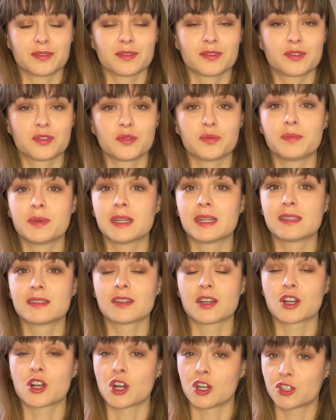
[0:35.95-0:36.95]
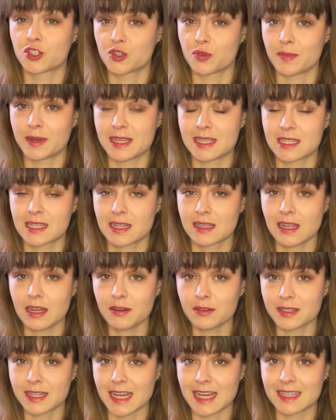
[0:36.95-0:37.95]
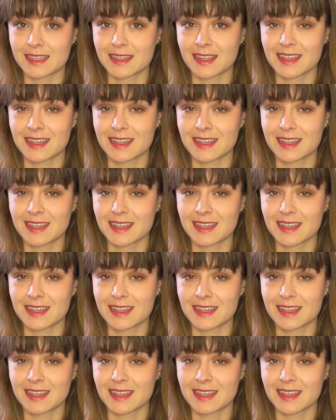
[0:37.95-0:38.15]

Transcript: to build a contrabass clarinet,